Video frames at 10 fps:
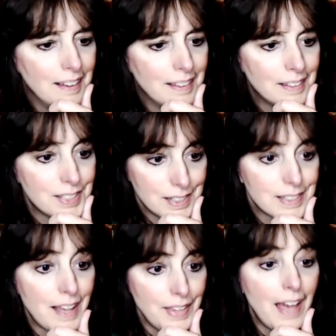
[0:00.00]
She
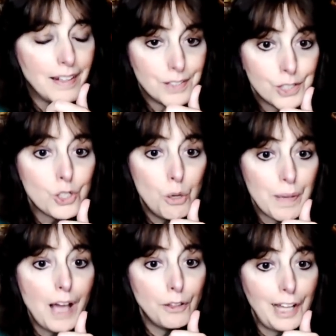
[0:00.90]
said that. She told me
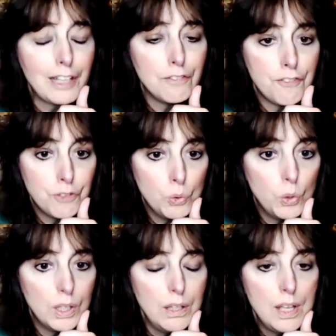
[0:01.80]
I look like a
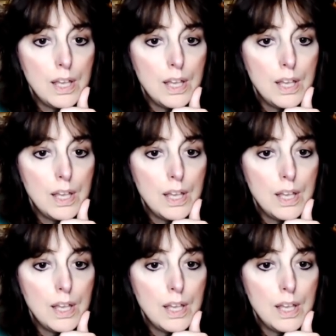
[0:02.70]
fool.